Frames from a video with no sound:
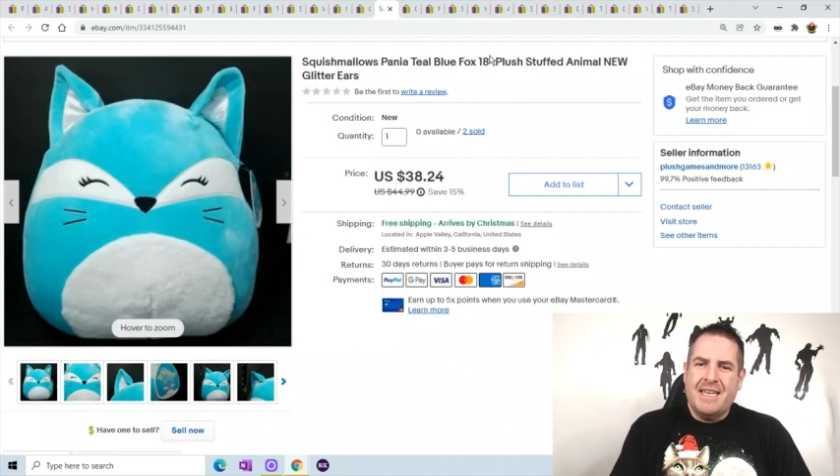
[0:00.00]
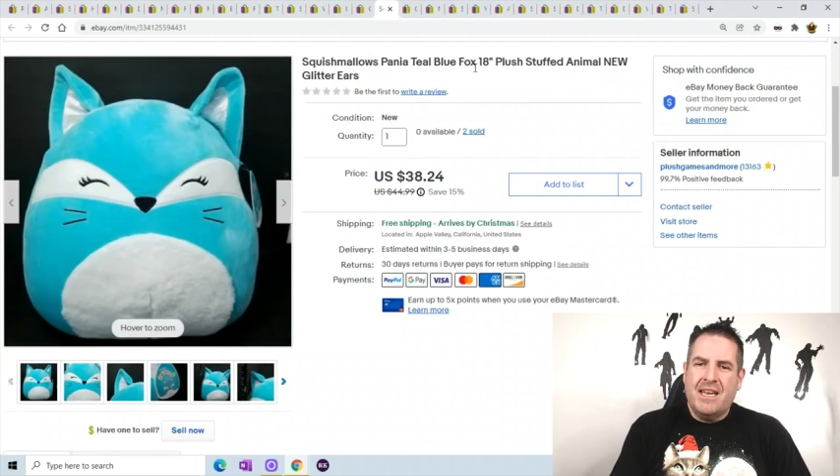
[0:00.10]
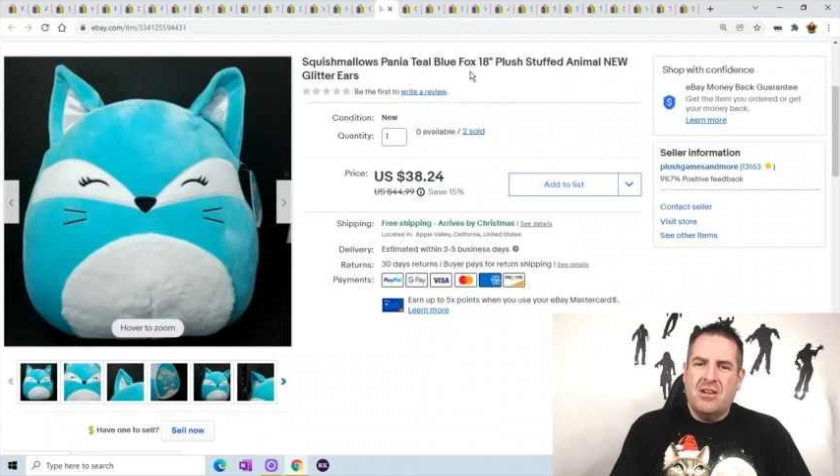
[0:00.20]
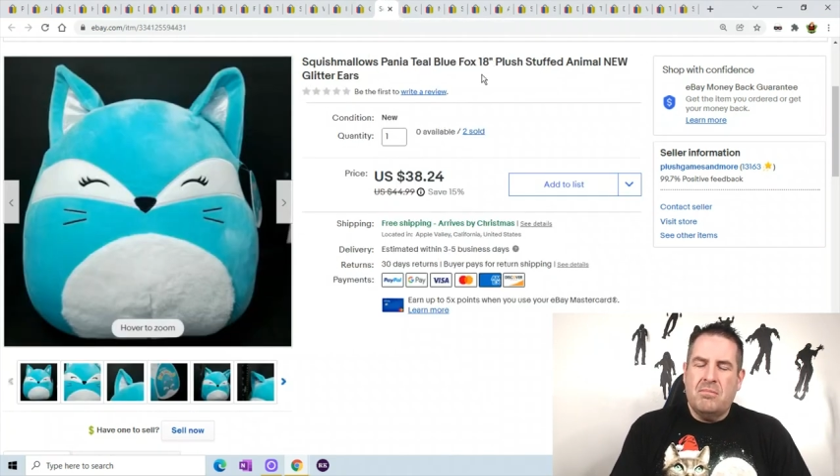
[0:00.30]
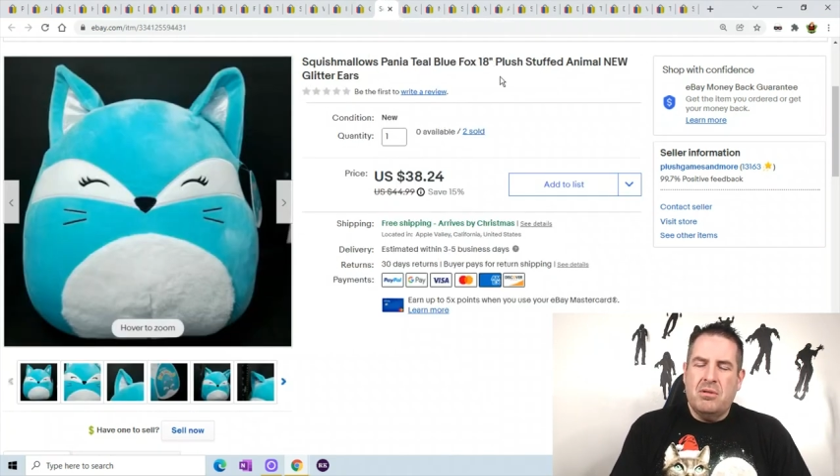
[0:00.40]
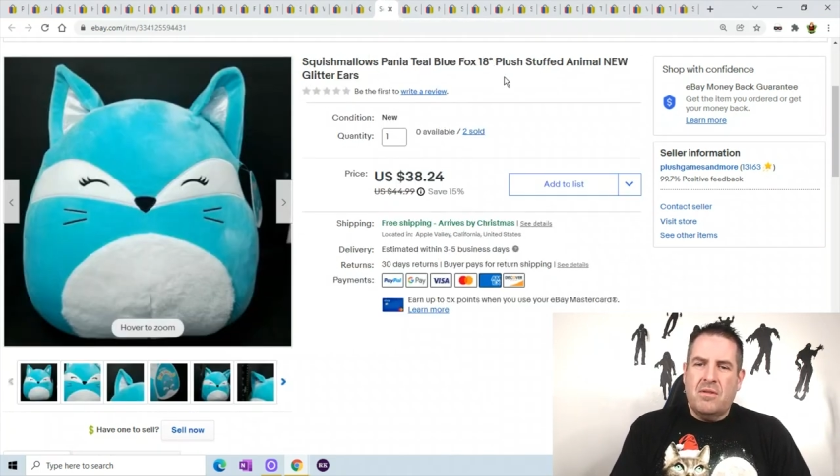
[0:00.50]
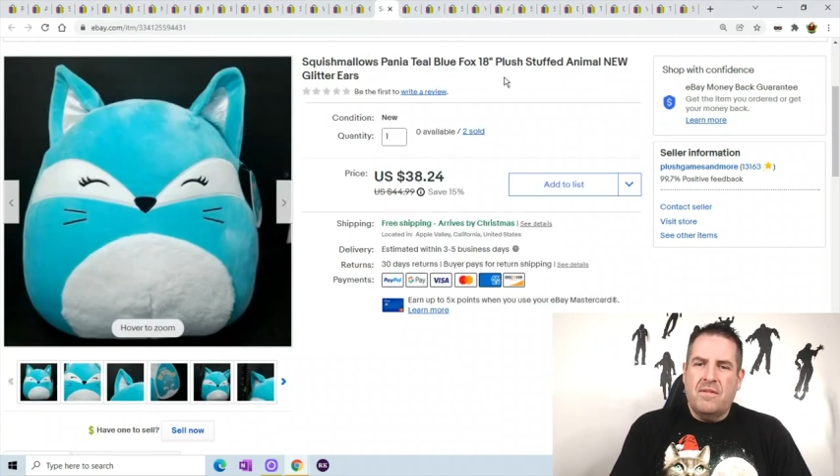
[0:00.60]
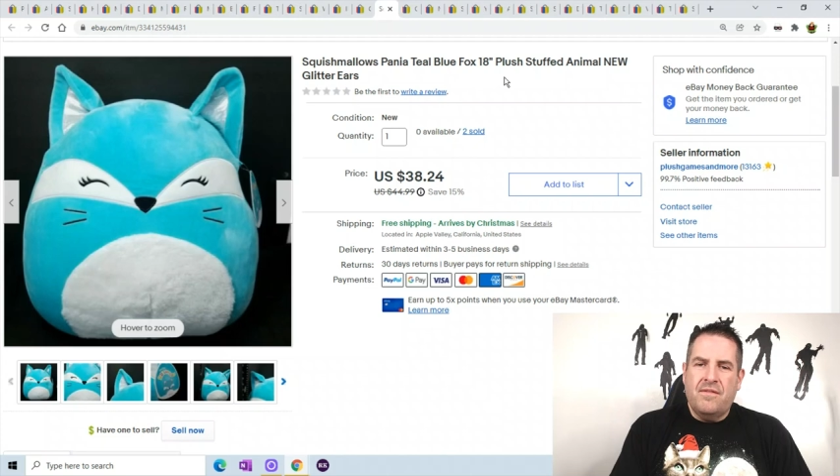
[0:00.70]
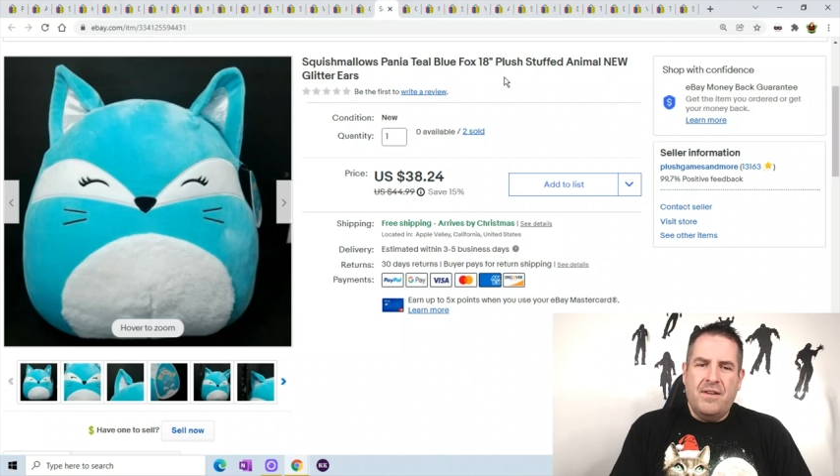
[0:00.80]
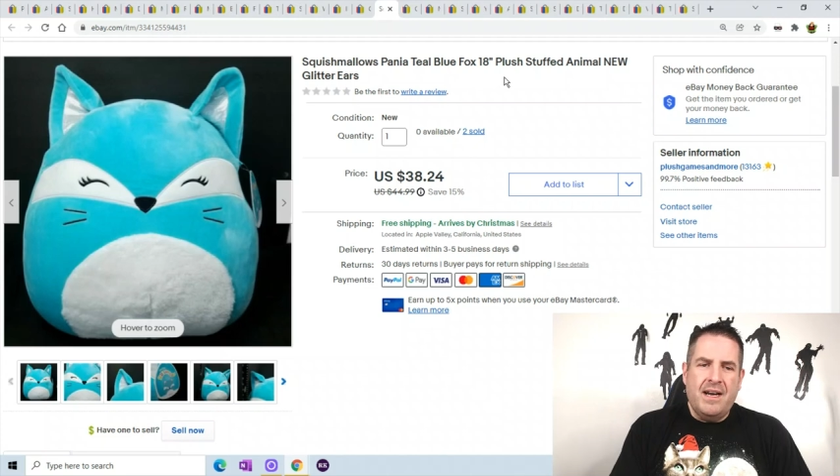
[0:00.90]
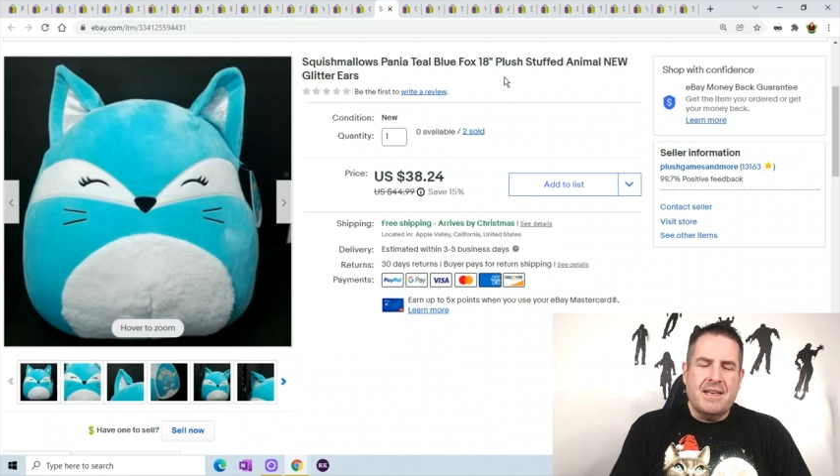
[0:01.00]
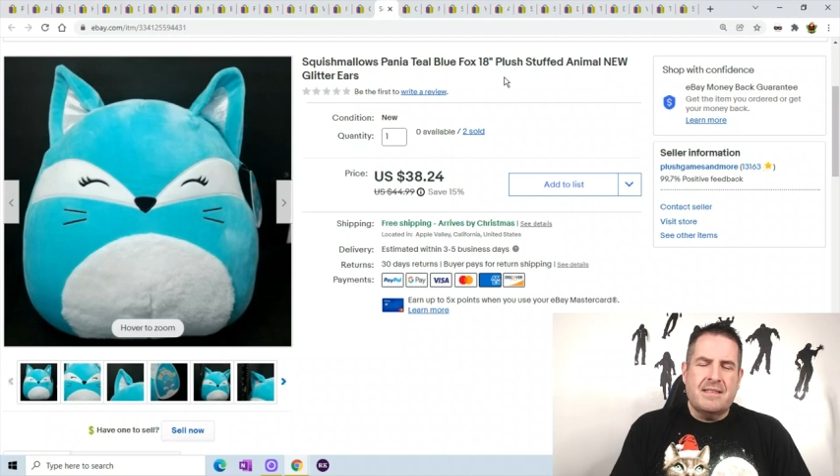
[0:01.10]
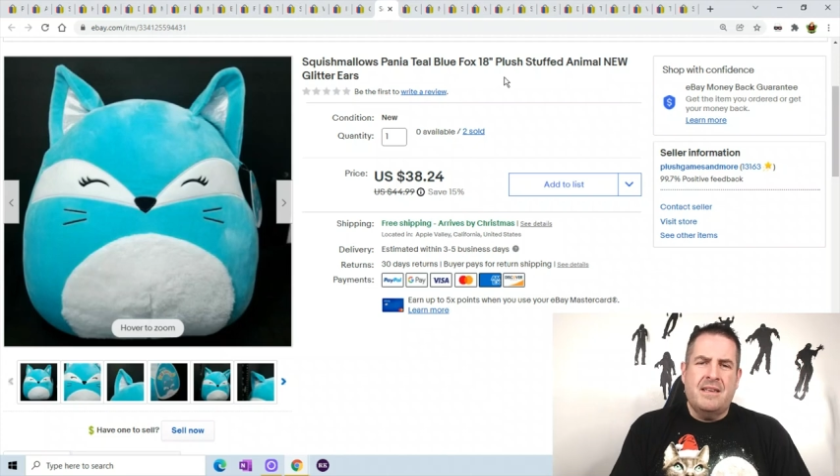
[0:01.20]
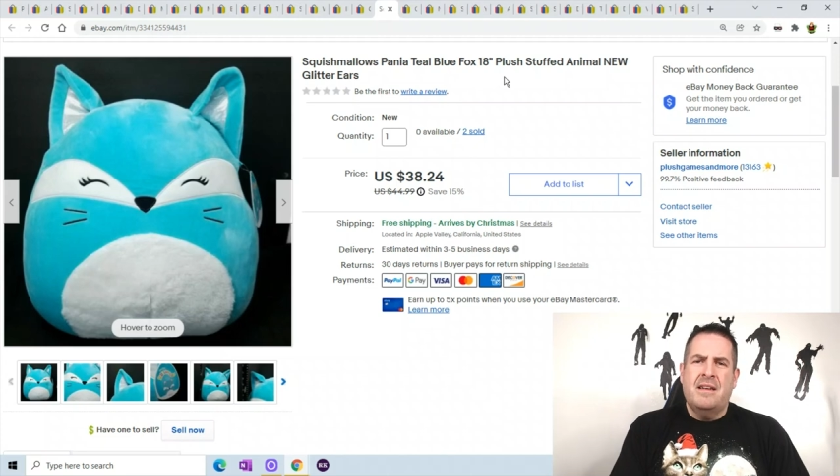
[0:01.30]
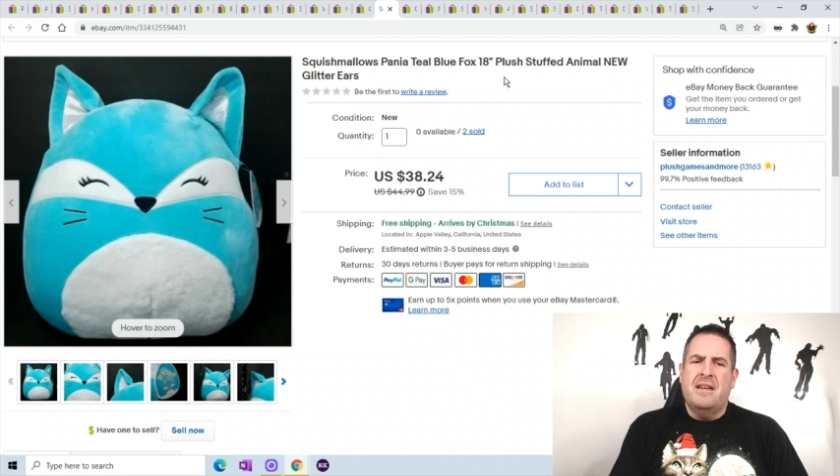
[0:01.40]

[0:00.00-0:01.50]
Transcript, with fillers: Teal Blue Fox.